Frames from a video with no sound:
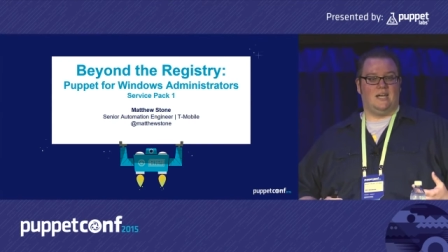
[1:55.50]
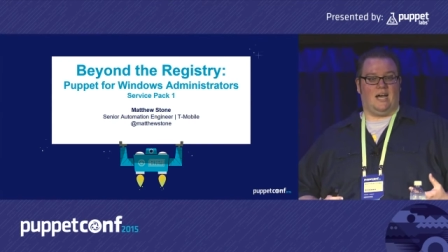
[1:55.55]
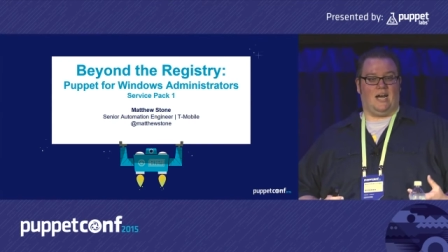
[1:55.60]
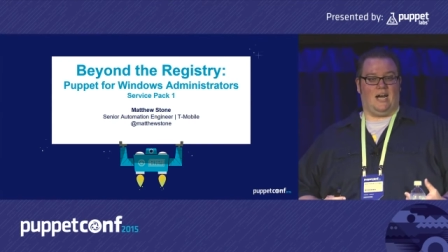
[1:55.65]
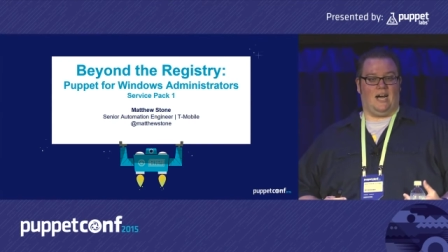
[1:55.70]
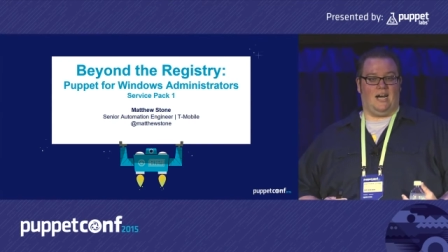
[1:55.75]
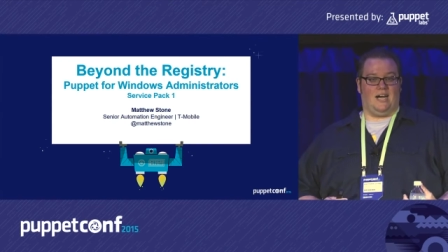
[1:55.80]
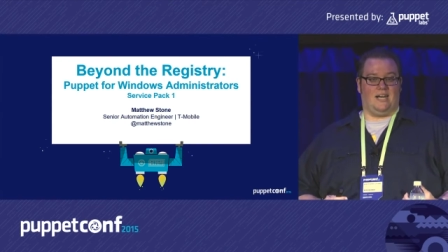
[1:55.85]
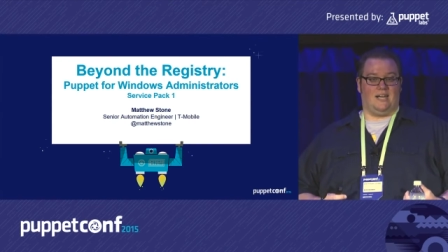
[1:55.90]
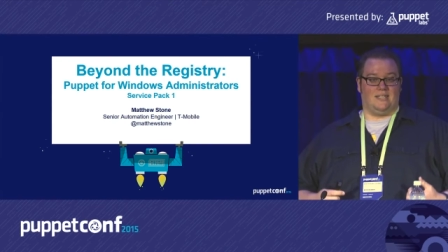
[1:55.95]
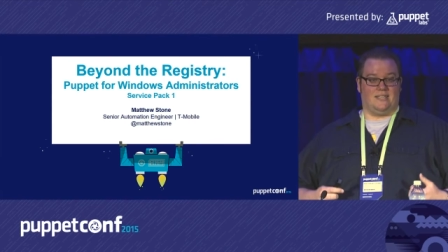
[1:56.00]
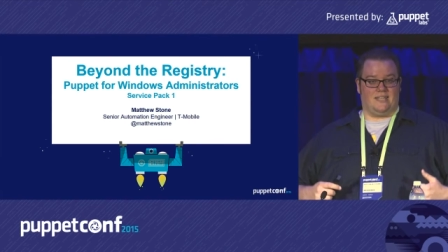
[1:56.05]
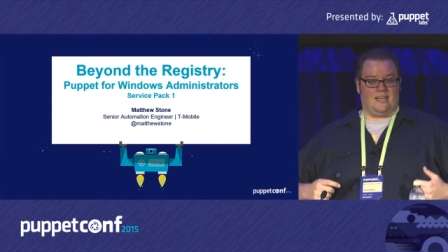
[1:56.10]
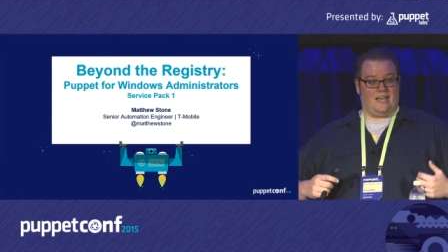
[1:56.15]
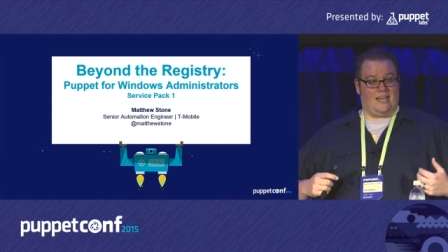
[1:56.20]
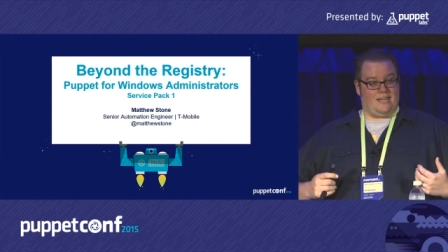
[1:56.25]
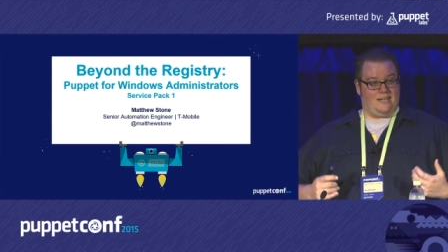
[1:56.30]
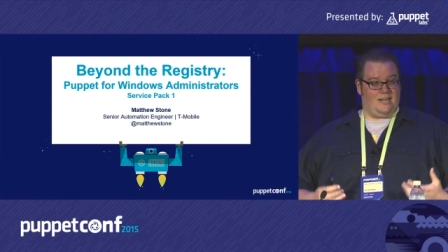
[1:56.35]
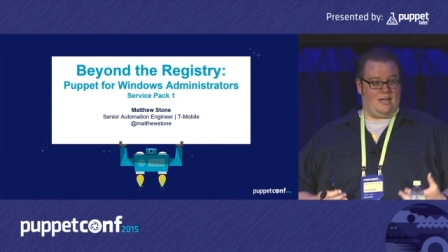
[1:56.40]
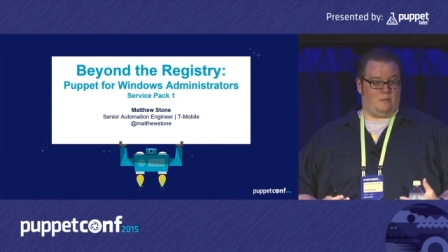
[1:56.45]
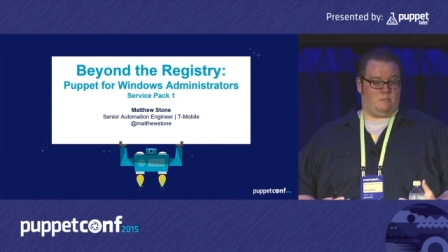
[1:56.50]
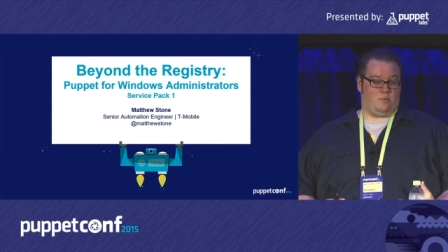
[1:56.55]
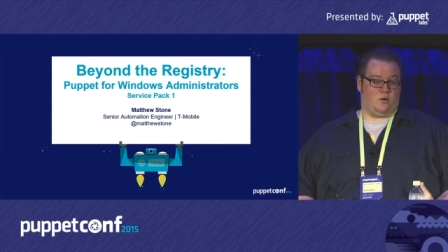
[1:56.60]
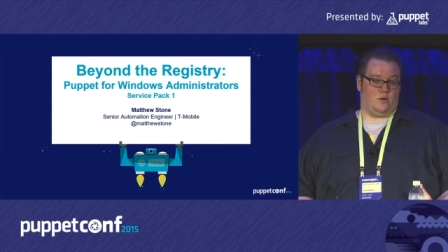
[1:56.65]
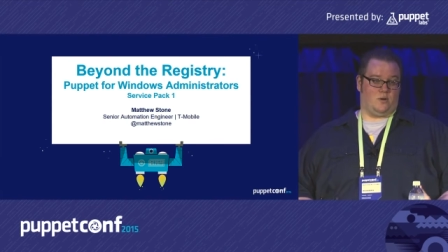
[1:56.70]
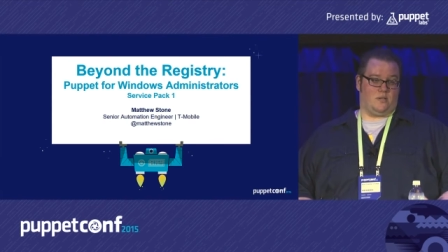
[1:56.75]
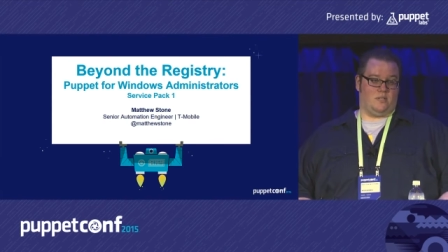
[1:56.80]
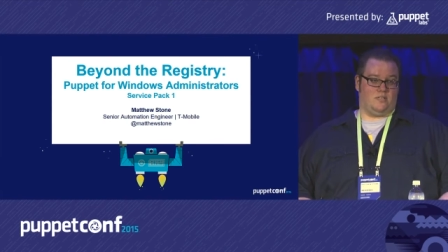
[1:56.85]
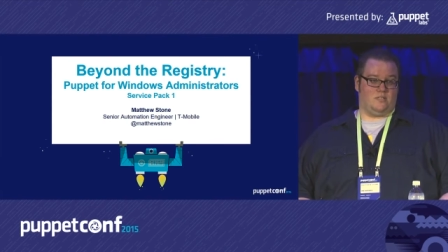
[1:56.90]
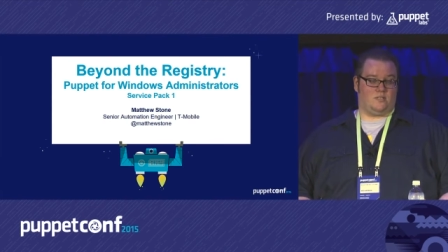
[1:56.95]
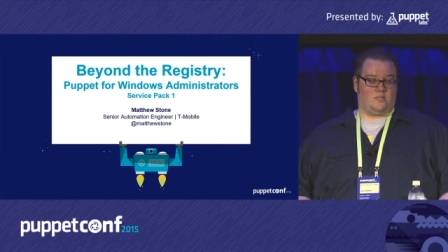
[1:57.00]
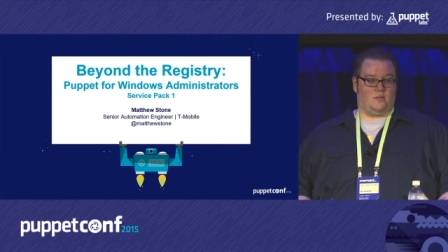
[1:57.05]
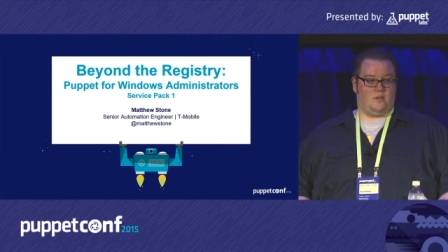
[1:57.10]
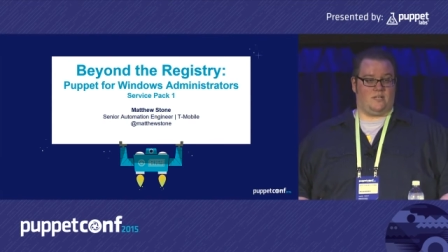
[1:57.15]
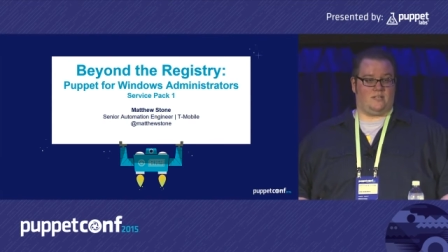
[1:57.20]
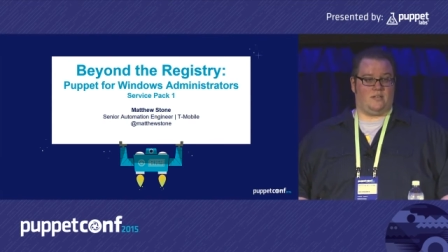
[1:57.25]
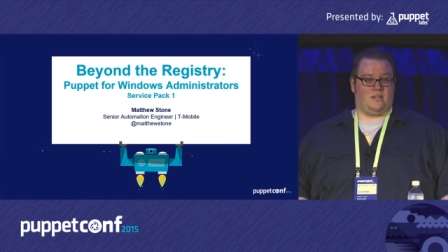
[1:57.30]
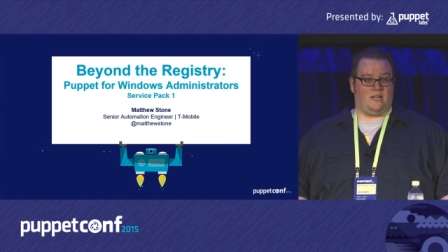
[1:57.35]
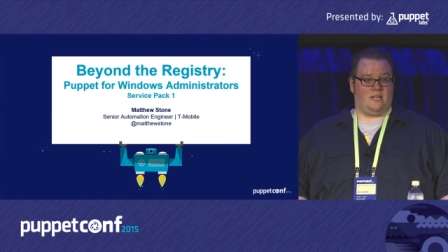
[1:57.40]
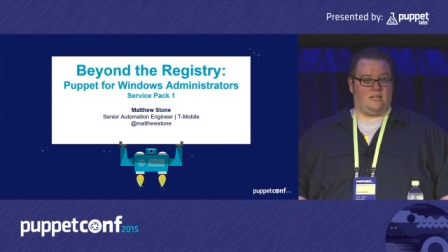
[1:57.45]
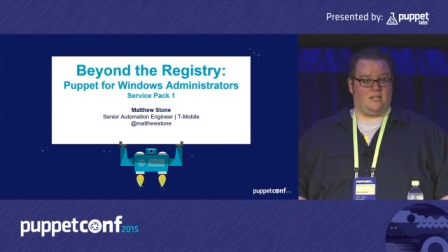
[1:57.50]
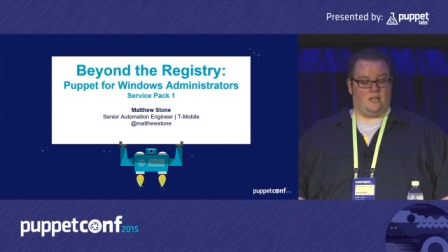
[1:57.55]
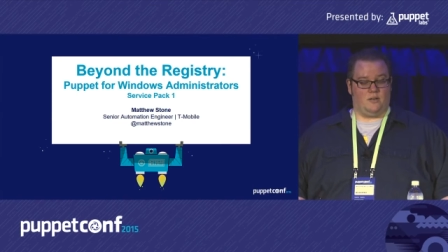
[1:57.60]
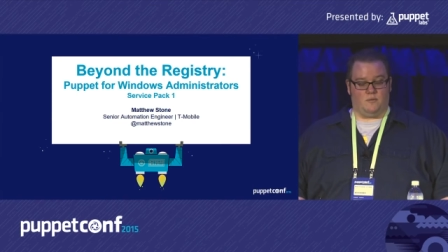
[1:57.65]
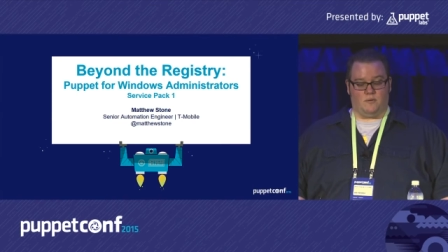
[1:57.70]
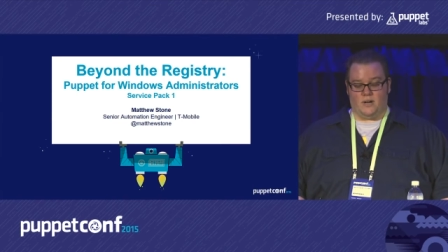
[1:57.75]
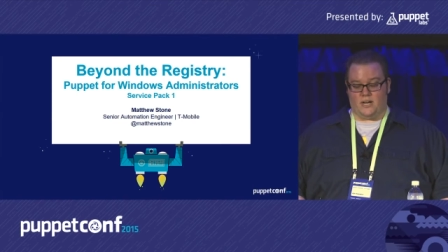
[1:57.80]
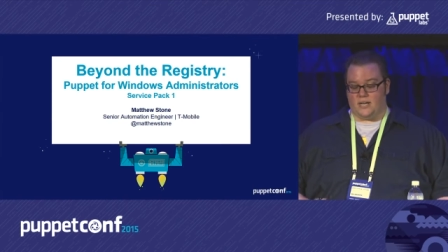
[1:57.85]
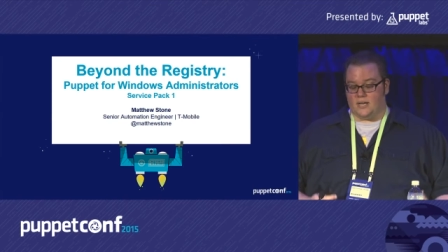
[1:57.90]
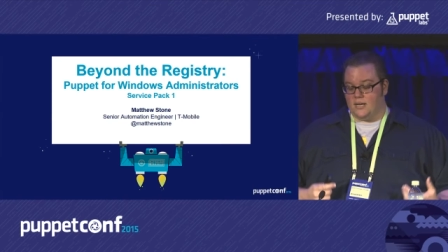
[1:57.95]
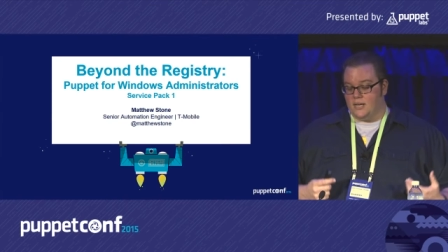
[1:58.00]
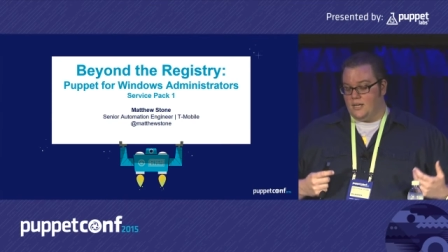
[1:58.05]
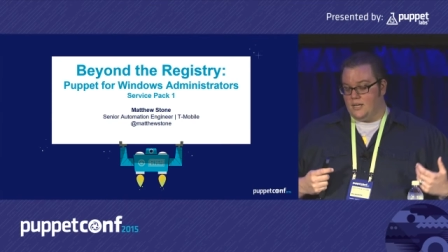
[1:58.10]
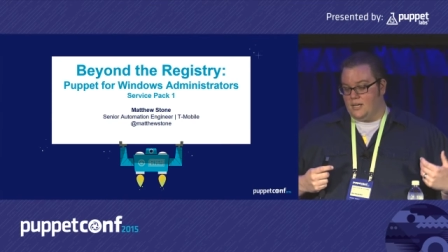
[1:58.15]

Uh, they had not broken, so I thought I did it right.